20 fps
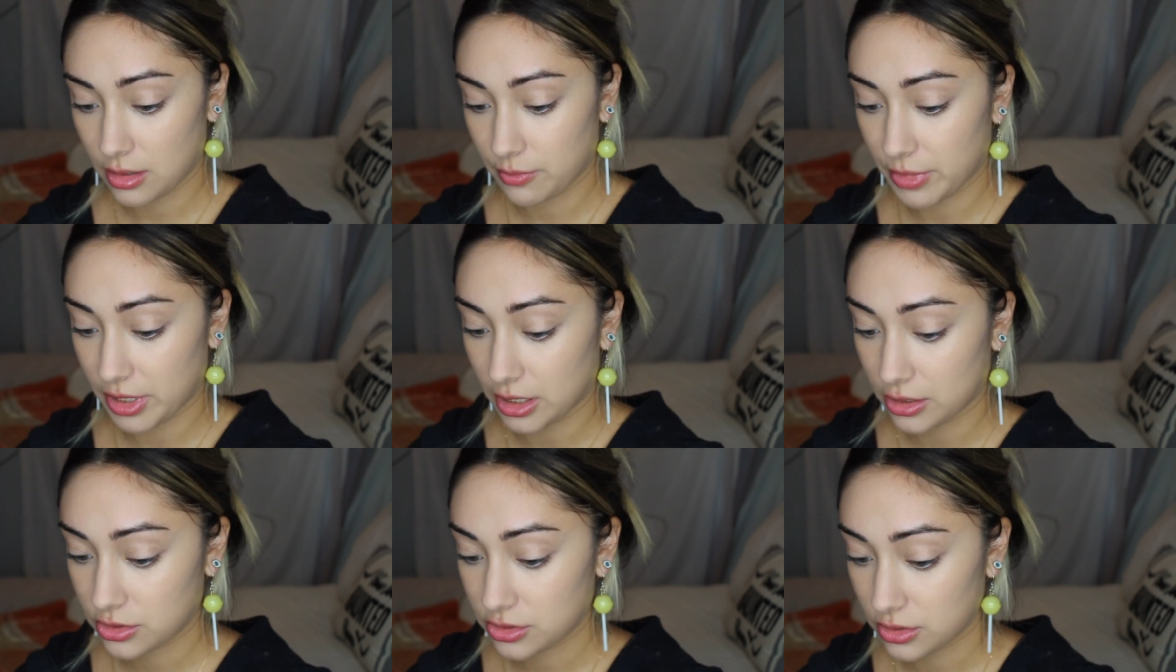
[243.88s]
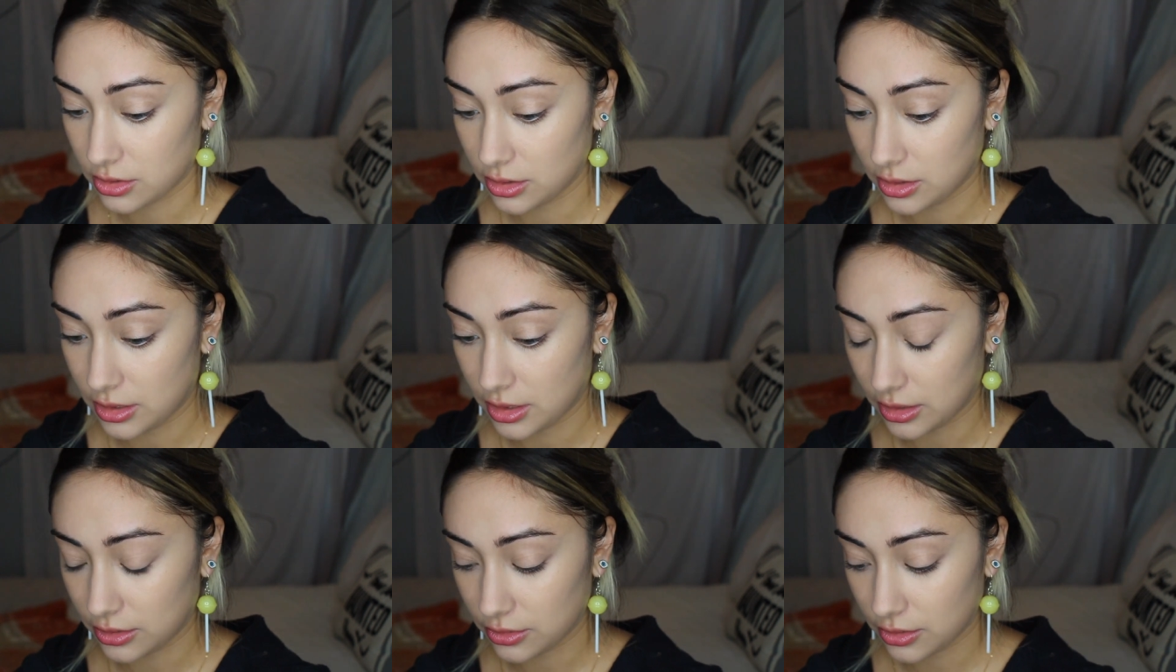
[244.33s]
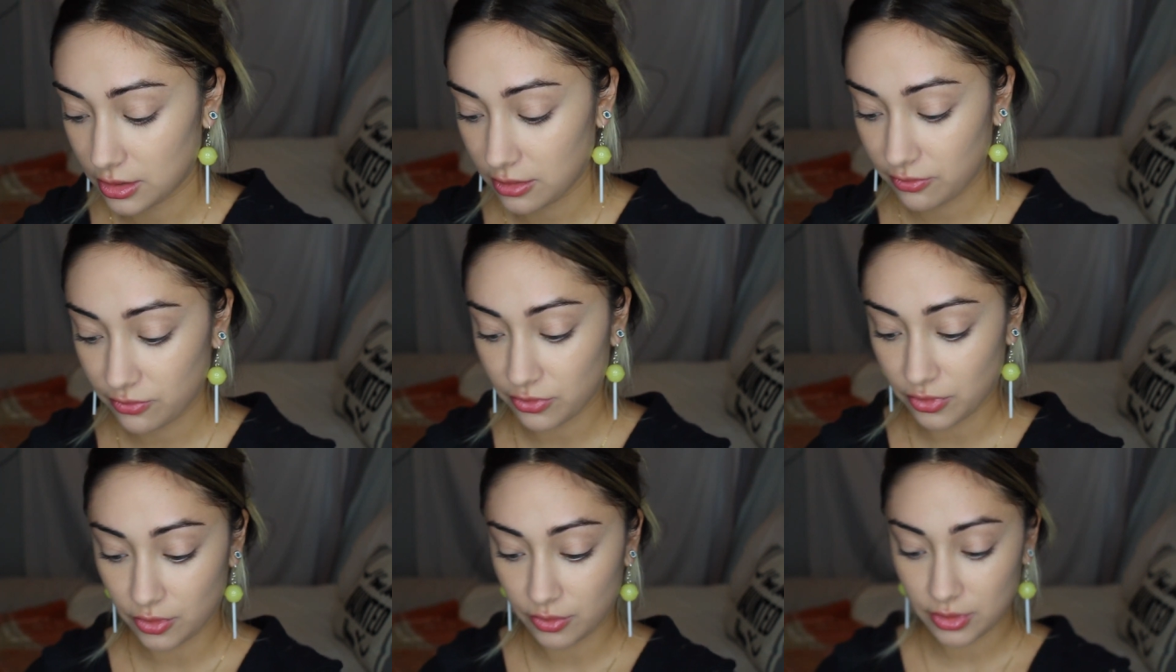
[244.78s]
I'm actually not looking
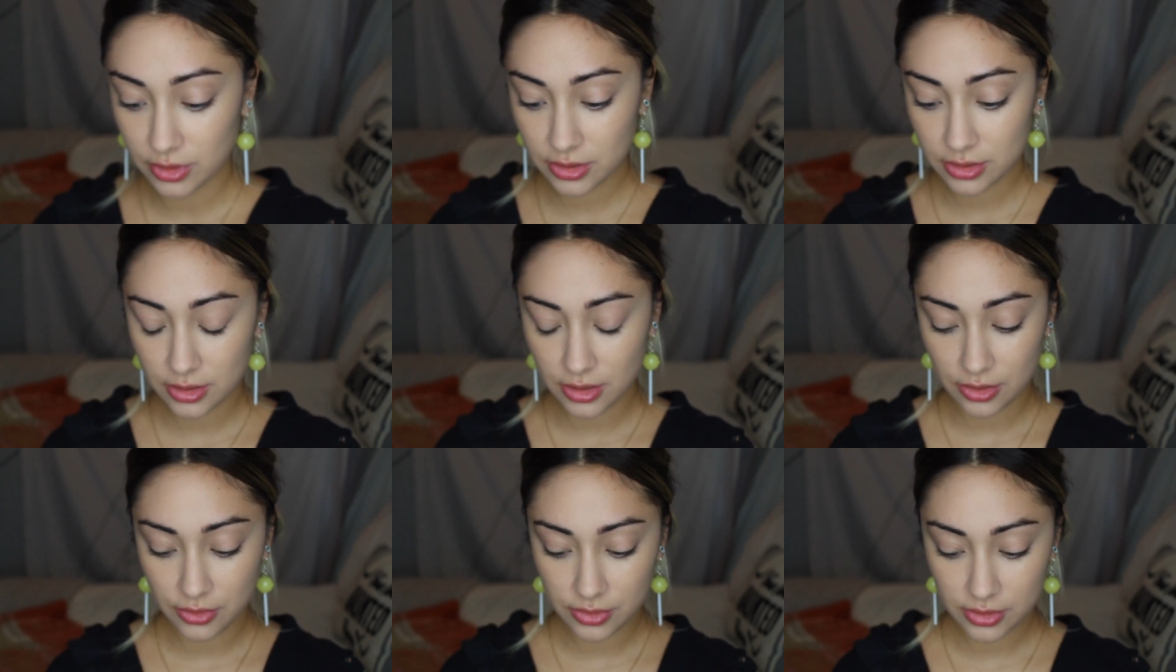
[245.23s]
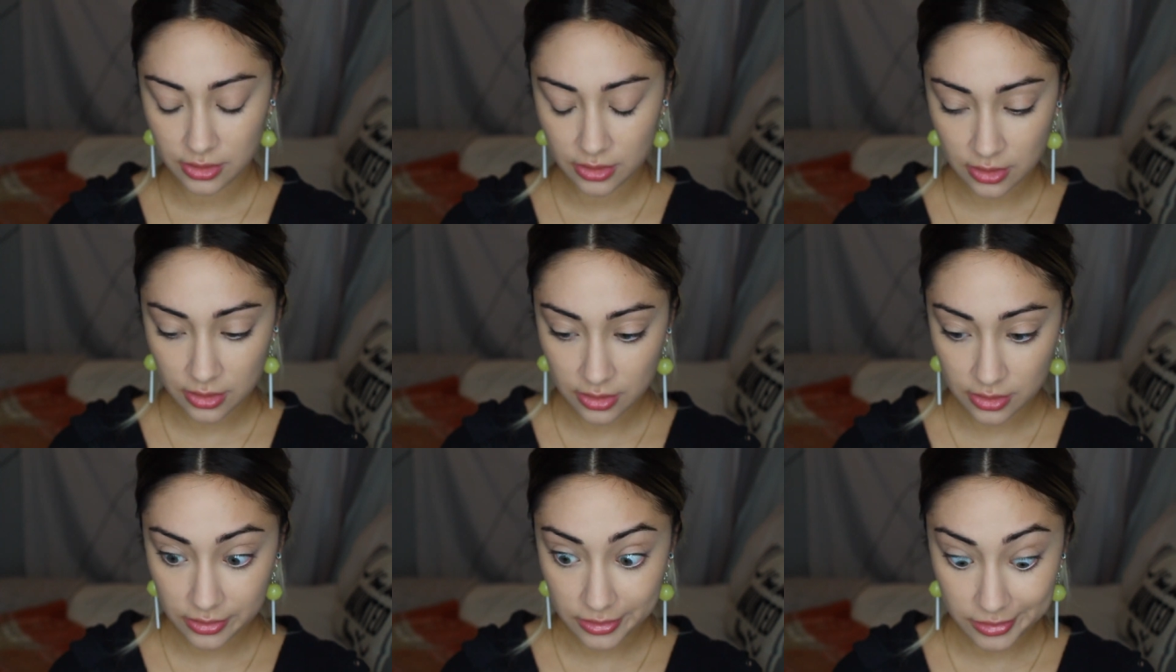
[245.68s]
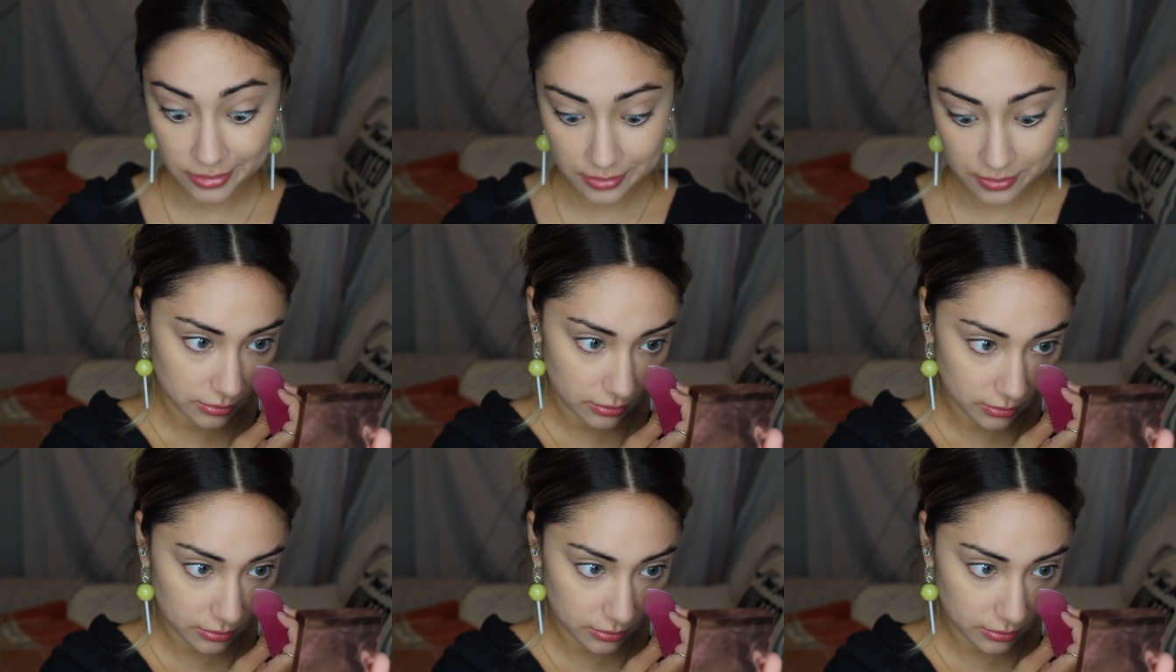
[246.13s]
forward to using this.